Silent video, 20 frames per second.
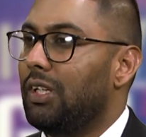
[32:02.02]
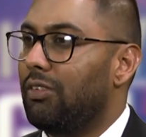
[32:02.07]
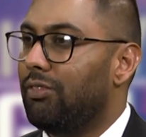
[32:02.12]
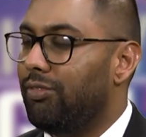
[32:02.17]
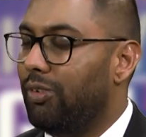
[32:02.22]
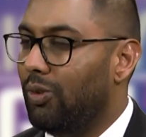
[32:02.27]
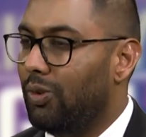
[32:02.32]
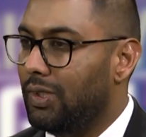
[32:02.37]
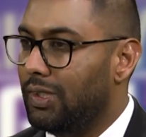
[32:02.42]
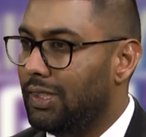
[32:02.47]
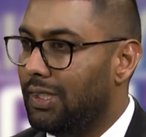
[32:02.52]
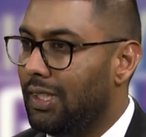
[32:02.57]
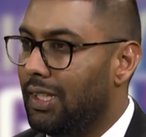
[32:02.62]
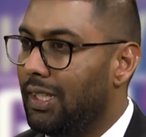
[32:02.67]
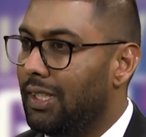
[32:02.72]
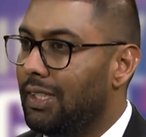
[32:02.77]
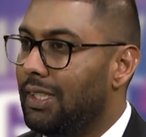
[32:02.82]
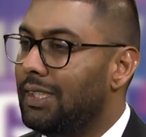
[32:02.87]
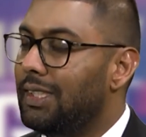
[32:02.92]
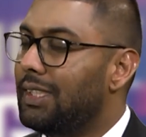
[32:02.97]
force.
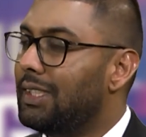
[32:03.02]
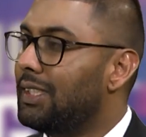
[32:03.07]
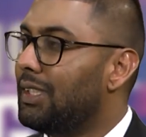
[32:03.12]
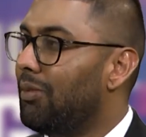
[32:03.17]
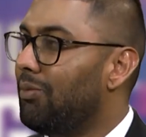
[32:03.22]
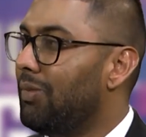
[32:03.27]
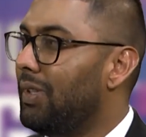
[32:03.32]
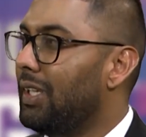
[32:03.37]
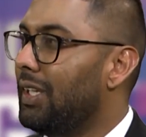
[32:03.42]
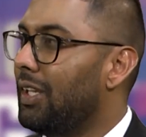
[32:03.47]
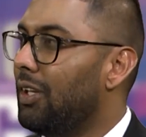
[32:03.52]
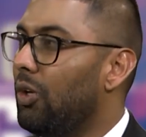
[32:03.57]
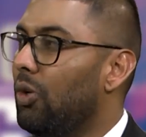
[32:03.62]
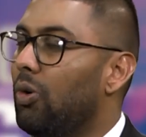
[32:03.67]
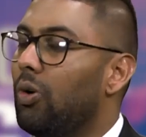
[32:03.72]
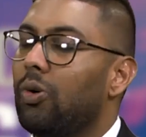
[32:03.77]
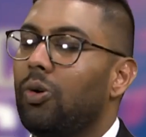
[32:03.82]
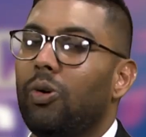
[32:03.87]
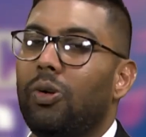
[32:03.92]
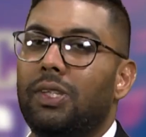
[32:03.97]
This is something in law
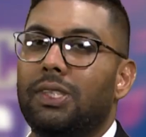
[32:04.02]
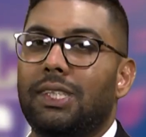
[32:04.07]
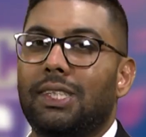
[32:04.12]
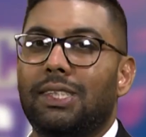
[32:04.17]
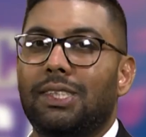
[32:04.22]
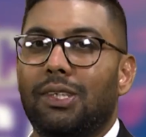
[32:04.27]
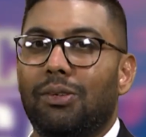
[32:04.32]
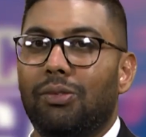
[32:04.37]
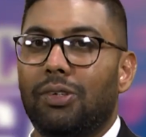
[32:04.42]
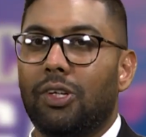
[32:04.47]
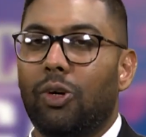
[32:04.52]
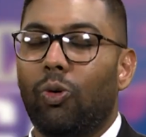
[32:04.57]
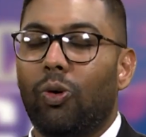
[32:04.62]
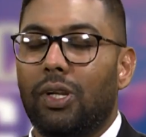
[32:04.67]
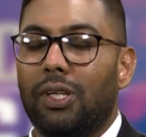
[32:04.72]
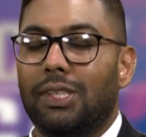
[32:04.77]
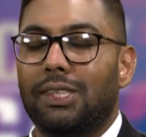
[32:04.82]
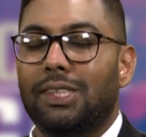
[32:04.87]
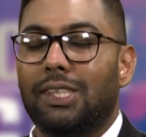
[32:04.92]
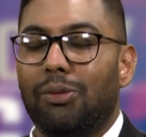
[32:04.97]
called
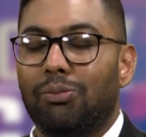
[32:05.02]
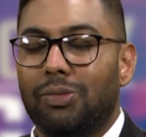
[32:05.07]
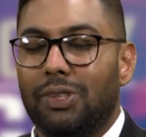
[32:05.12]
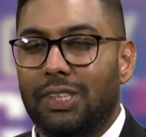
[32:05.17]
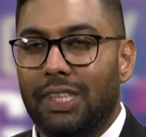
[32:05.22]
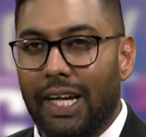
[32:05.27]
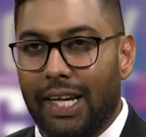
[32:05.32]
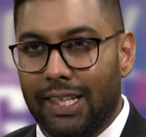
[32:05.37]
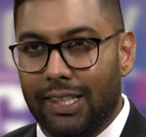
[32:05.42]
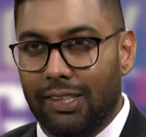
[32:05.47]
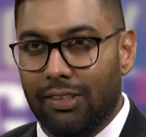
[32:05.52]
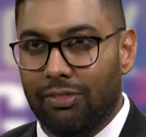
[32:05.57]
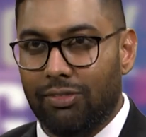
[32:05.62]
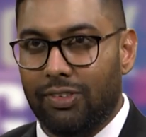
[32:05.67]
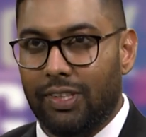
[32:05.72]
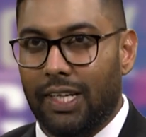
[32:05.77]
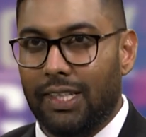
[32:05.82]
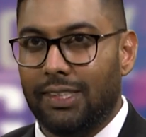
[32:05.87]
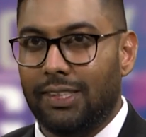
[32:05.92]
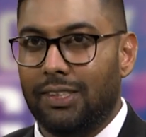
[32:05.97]
a subjective
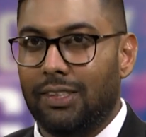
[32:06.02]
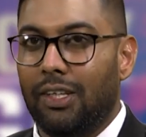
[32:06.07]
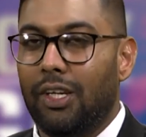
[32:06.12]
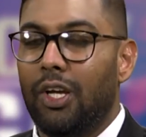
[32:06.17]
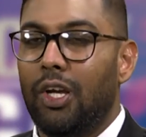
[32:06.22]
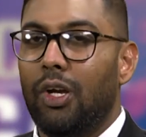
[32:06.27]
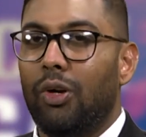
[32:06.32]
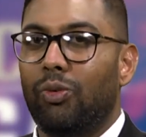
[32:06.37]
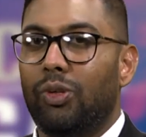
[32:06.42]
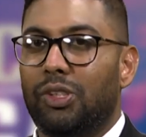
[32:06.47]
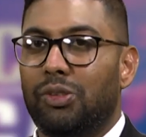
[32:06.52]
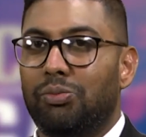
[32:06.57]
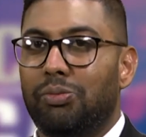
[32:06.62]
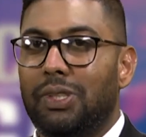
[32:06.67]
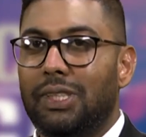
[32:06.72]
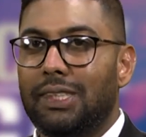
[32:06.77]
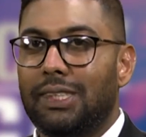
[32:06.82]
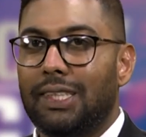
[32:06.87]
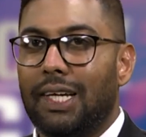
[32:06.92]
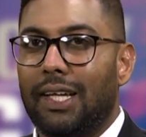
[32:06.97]
test, which
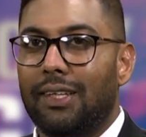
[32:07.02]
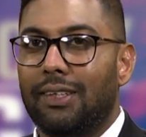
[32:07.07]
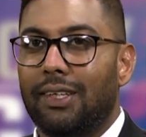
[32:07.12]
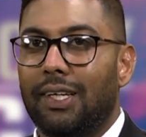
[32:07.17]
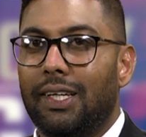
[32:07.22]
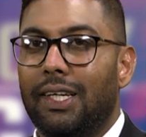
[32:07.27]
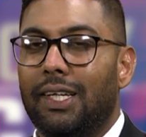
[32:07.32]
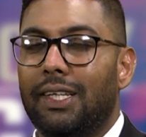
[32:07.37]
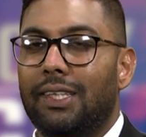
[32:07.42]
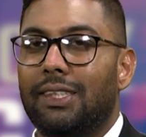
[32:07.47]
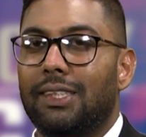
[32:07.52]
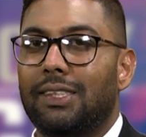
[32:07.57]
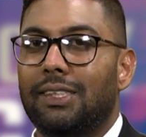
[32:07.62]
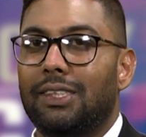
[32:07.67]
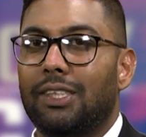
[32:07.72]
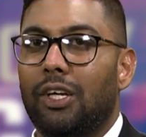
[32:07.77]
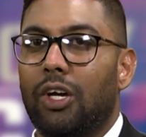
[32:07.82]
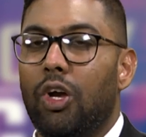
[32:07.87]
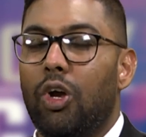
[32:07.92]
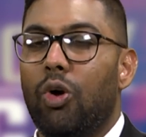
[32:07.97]
means that it is
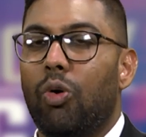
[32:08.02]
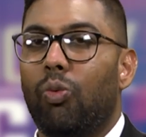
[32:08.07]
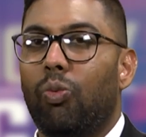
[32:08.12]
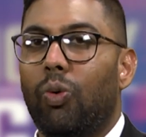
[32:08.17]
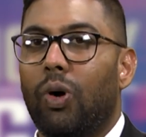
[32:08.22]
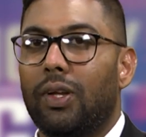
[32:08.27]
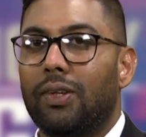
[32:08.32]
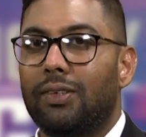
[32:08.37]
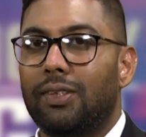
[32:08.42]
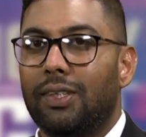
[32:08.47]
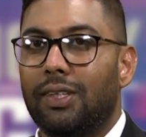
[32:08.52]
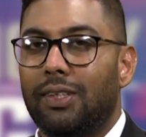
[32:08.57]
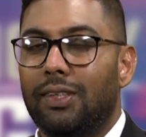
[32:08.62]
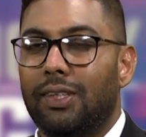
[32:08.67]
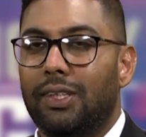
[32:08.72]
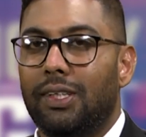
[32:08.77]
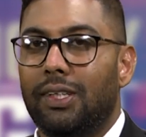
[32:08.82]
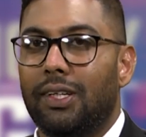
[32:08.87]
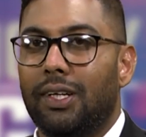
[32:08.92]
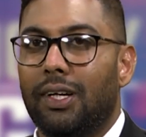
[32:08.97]
what
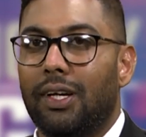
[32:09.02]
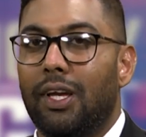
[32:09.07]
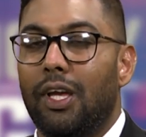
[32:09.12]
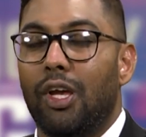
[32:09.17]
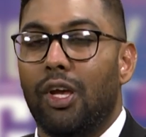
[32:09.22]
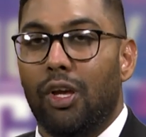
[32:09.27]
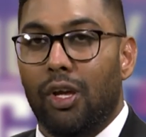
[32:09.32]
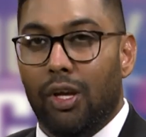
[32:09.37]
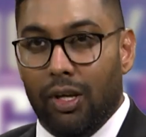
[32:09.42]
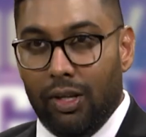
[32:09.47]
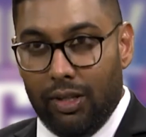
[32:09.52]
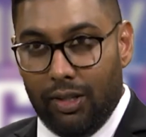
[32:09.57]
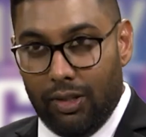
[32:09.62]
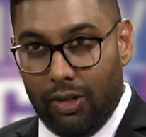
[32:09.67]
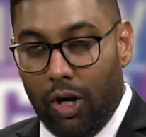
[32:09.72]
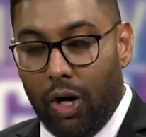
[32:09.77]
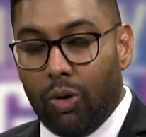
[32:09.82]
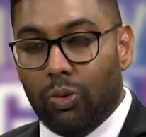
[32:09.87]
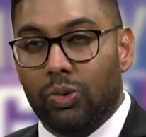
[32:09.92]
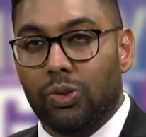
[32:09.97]
the
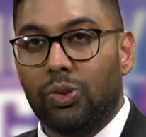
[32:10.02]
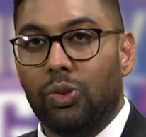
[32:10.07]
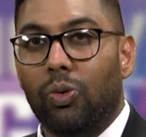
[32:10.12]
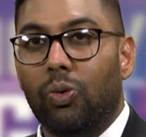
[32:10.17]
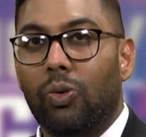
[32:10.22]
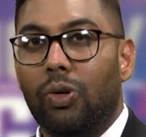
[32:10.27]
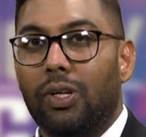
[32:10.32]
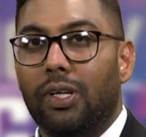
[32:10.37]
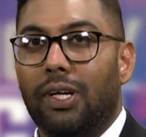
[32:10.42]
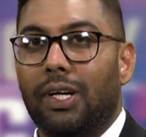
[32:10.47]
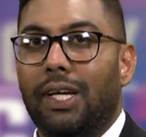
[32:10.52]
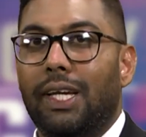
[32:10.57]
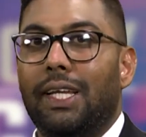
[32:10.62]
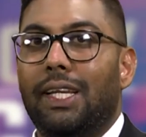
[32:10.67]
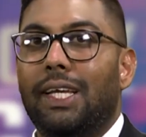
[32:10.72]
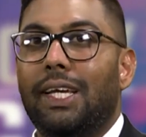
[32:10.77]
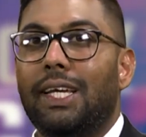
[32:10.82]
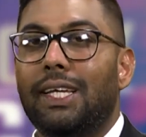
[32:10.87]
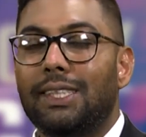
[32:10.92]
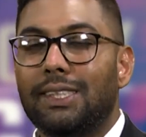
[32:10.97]
householder in
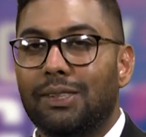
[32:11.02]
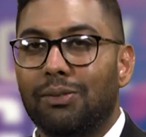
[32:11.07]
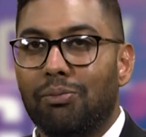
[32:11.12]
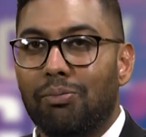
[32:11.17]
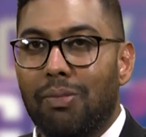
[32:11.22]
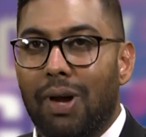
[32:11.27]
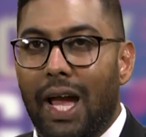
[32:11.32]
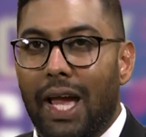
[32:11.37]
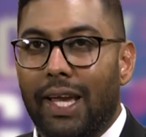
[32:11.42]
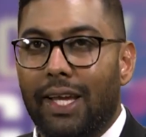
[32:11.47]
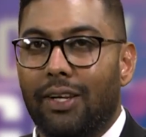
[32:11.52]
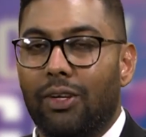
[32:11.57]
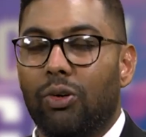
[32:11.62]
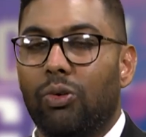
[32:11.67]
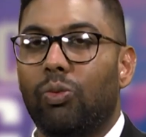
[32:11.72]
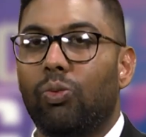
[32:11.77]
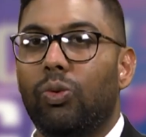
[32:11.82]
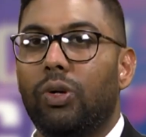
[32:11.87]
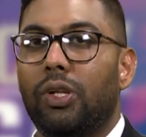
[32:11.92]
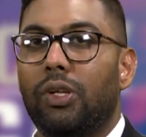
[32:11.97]
his mind
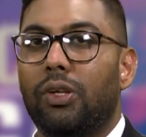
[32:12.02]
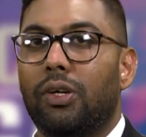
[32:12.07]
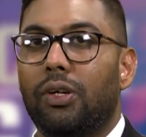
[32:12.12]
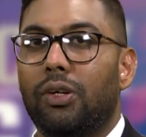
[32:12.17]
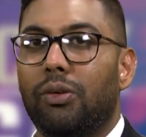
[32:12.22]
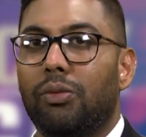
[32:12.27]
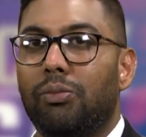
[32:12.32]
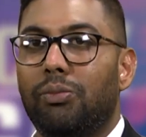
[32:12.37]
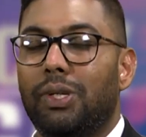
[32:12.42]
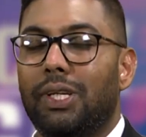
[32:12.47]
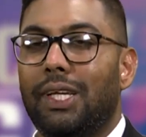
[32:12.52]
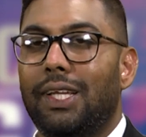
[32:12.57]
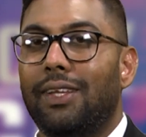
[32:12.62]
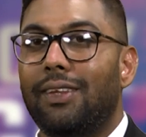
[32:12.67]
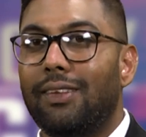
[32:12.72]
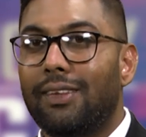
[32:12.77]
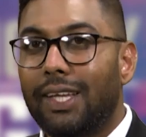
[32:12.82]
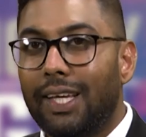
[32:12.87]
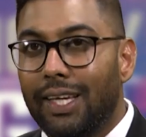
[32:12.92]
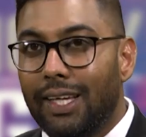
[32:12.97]
will be
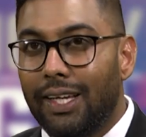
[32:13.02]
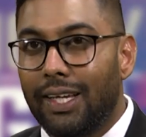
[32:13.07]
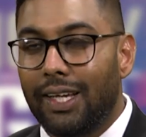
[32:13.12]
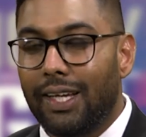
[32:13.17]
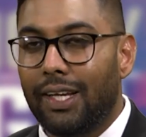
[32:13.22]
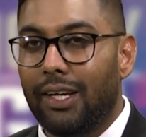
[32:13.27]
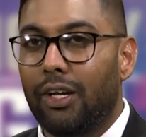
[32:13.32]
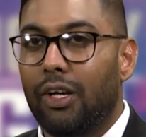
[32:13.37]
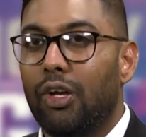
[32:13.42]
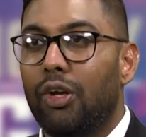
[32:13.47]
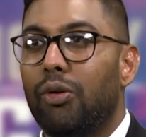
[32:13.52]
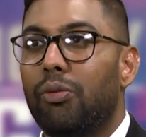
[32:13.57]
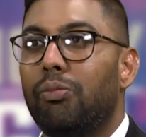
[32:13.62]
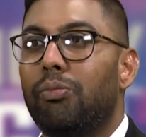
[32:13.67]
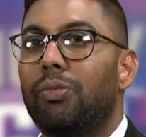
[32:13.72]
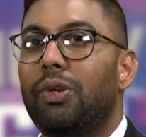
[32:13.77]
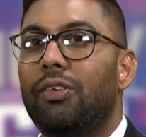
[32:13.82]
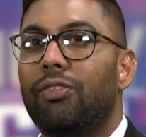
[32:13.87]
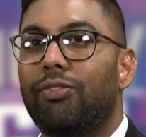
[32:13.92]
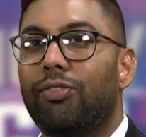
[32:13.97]
thinking
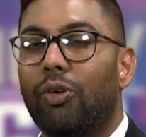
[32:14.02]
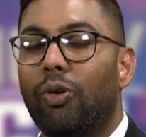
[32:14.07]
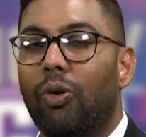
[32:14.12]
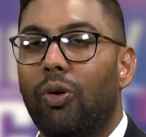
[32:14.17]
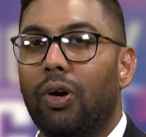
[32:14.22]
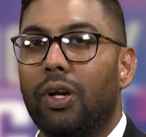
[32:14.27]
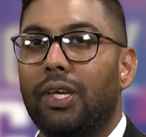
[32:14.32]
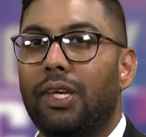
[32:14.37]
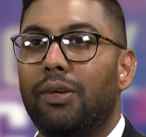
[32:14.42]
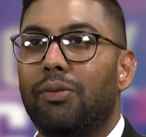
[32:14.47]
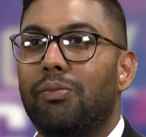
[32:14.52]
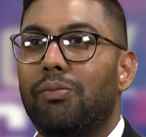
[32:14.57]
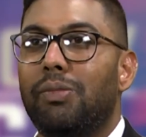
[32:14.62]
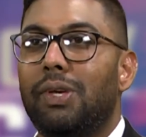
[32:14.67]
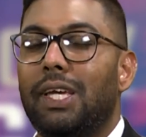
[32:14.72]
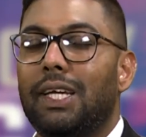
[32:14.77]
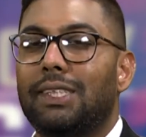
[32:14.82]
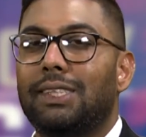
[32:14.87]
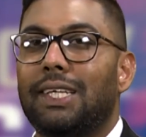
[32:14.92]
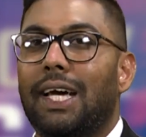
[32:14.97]
before he
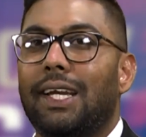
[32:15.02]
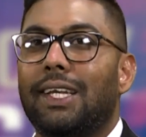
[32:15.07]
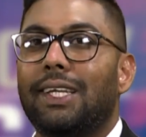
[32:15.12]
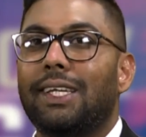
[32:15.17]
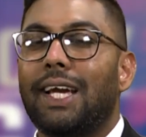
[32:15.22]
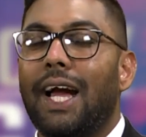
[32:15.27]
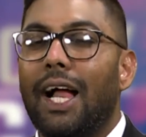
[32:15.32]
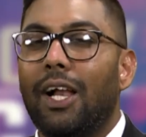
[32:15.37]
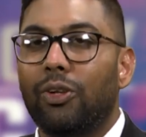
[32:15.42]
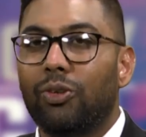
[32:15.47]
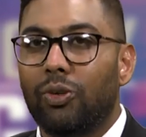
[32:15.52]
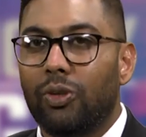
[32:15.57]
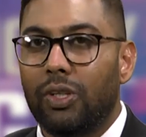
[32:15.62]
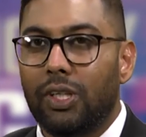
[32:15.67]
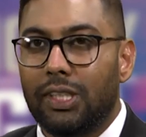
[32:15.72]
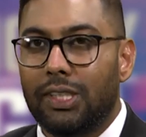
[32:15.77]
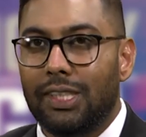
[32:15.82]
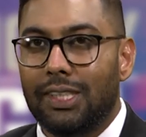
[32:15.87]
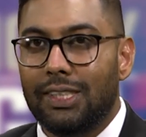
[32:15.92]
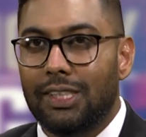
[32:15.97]
makes that
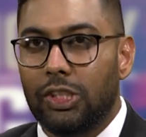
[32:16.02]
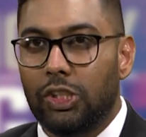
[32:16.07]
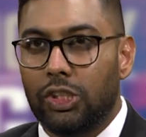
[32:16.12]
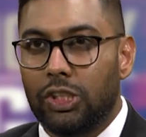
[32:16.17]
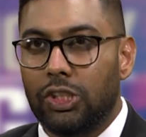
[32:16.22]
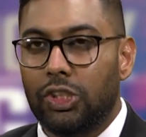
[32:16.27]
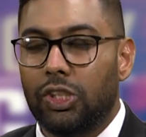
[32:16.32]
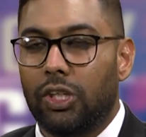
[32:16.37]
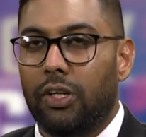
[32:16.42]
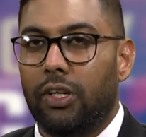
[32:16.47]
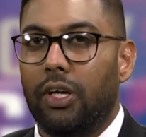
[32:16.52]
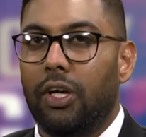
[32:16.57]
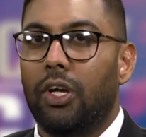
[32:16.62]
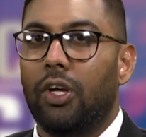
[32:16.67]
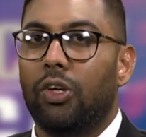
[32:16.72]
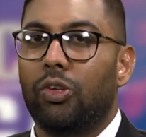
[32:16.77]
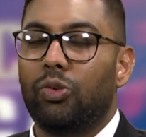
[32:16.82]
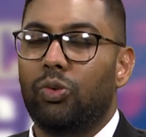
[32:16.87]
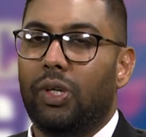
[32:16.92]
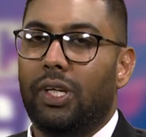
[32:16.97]
calculated decision
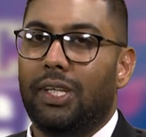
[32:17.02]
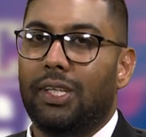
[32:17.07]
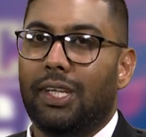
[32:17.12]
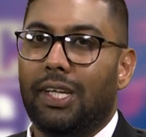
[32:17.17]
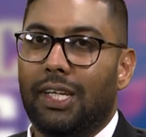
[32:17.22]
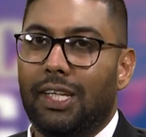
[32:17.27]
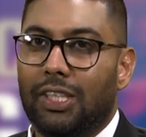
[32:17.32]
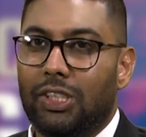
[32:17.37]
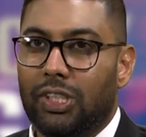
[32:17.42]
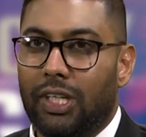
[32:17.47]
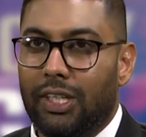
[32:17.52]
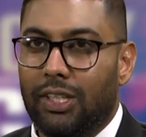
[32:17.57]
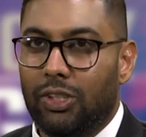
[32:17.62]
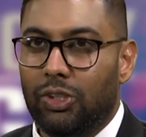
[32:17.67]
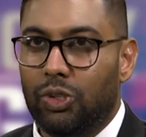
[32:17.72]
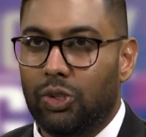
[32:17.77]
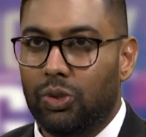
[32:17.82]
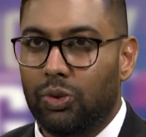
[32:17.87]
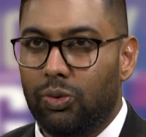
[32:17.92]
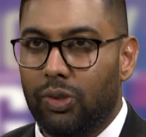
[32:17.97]
to engage an
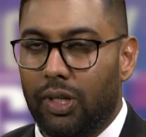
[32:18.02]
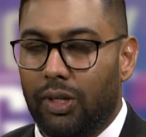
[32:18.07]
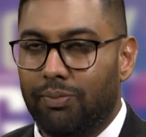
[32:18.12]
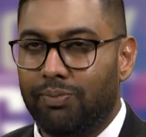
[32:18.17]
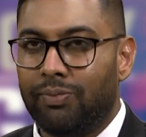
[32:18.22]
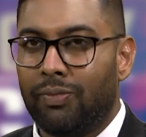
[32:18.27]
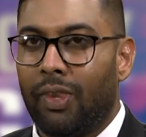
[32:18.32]
intruder.